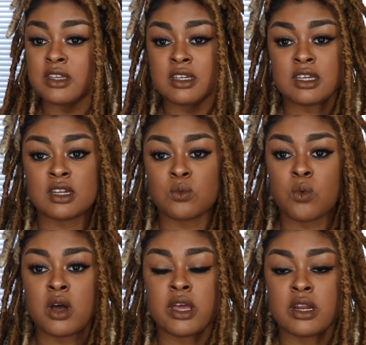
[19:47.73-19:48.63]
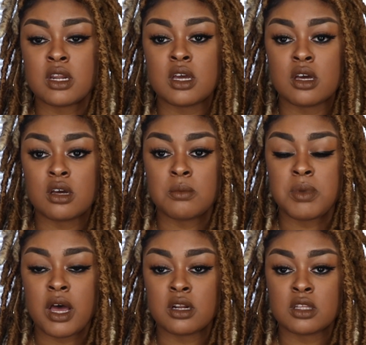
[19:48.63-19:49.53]
needed 1
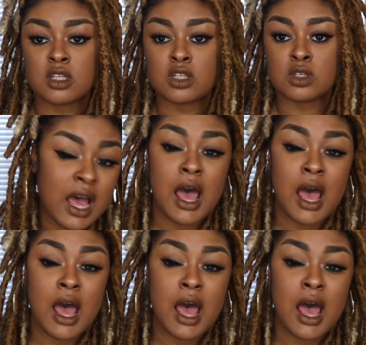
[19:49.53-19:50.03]
bottle of glue.